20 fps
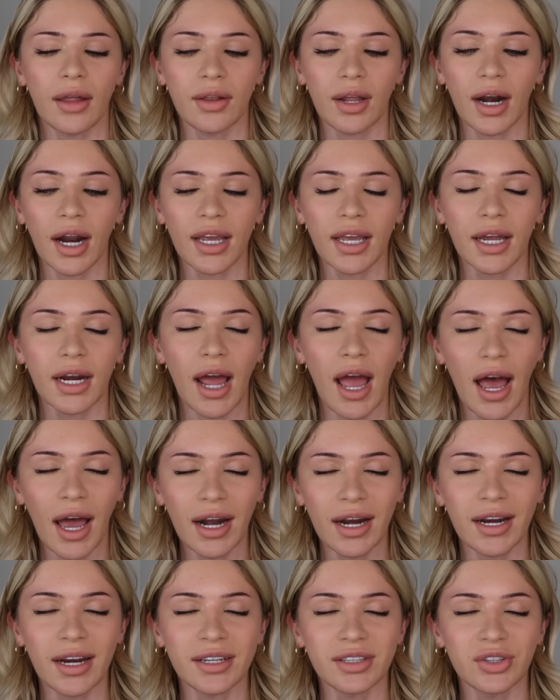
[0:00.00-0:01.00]
And then I get
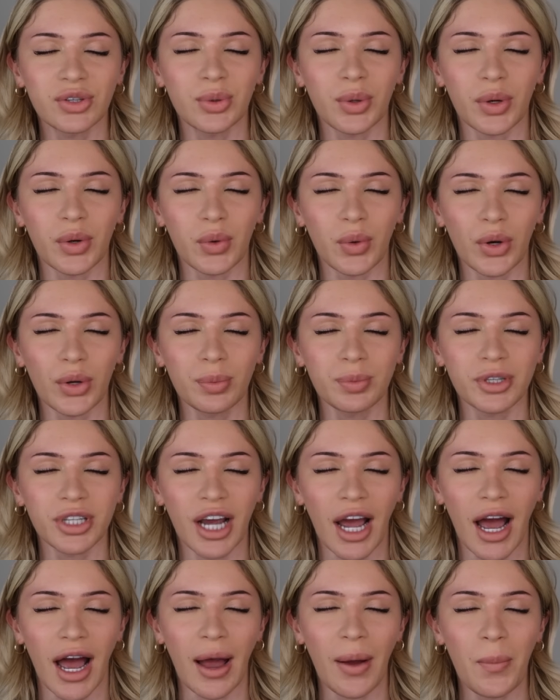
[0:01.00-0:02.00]
added into a group
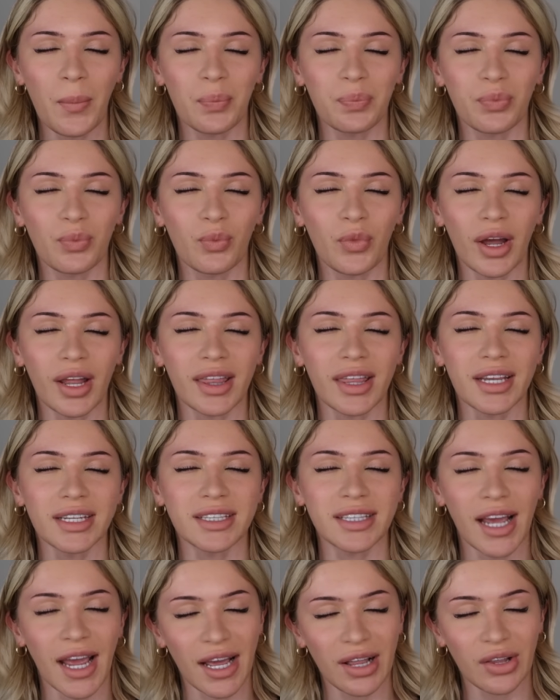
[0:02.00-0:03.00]
chat with
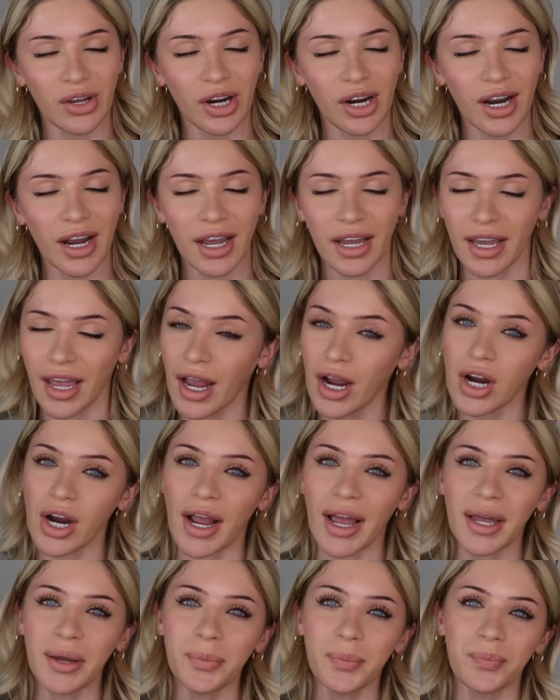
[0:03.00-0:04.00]
Taylor and
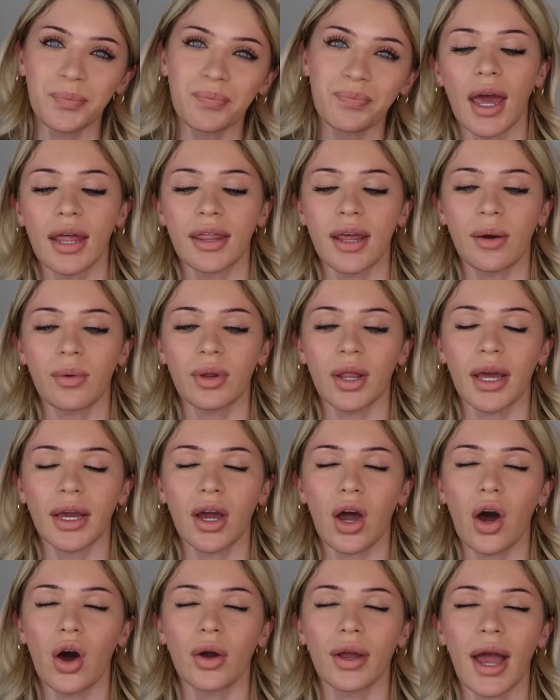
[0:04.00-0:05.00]
Garrett, and they were
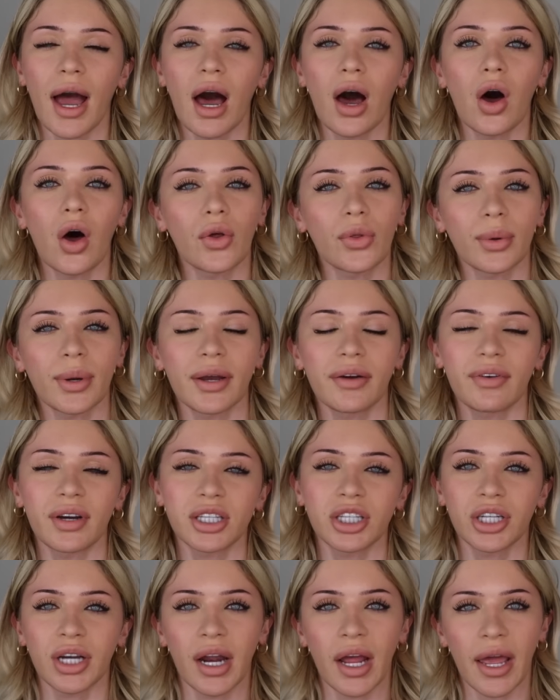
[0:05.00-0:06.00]
like, oh yeah, all 3 of
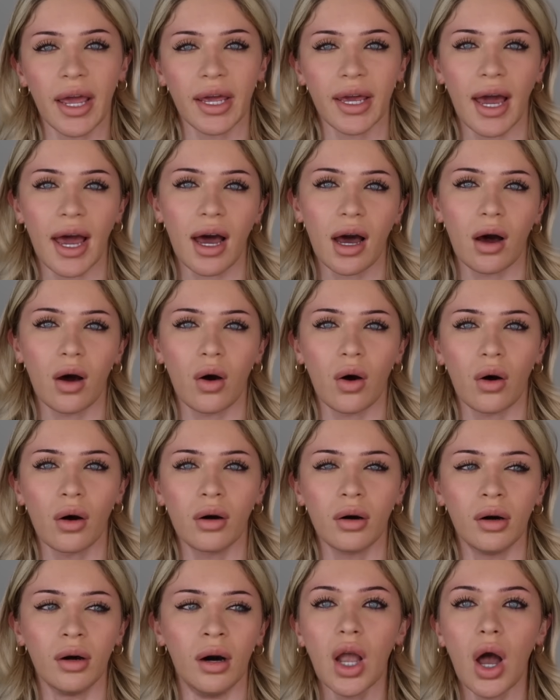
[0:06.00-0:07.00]
us should hang
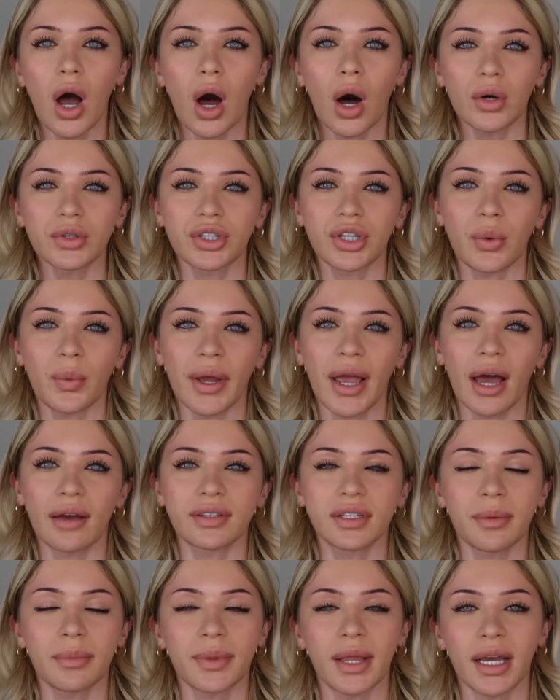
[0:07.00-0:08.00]
out. Also, we have
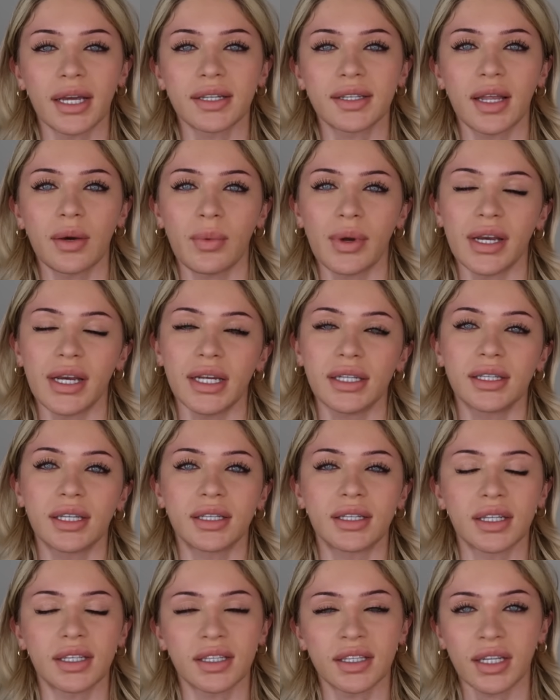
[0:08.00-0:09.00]
some things that we need
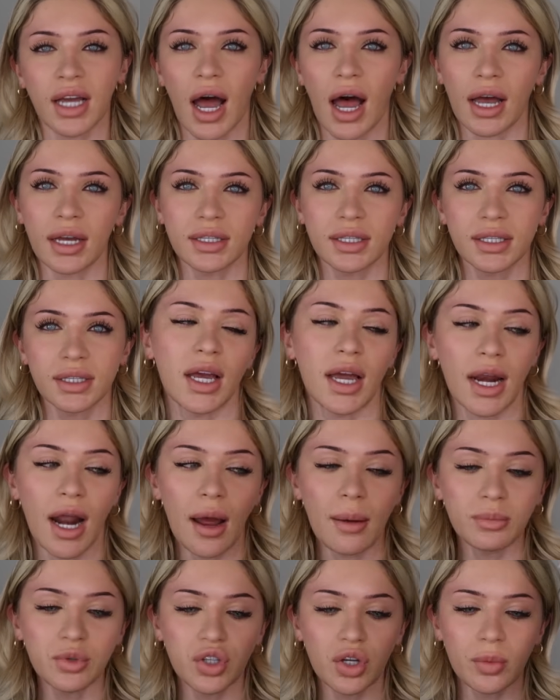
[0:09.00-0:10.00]
to discuss. And
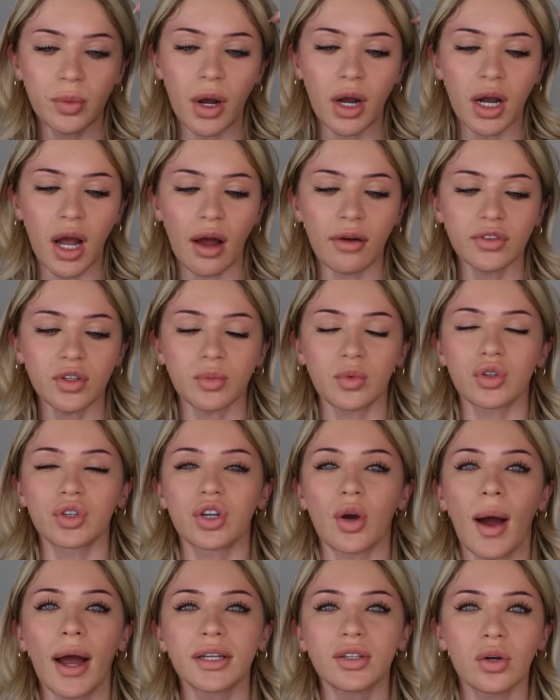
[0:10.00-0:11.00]
I'm super uncomfortable,
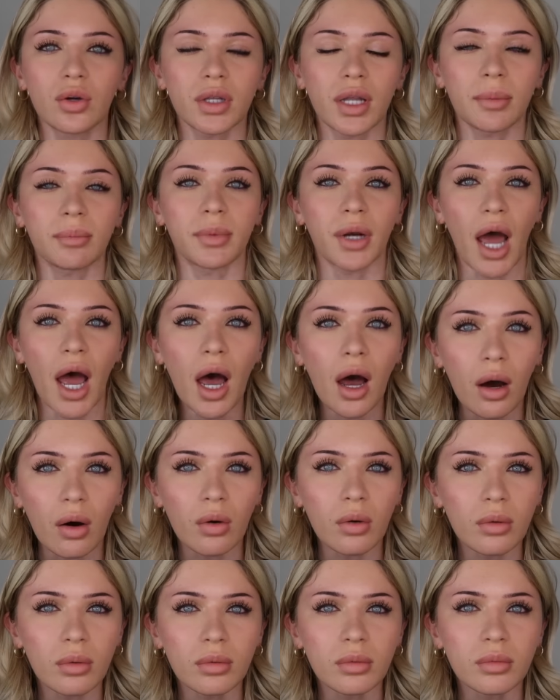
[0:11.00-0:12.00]
so I told them
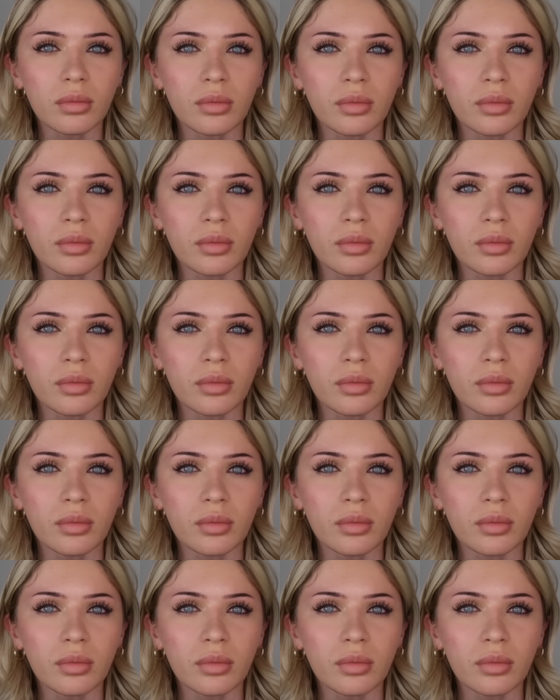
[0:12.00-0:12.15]
no.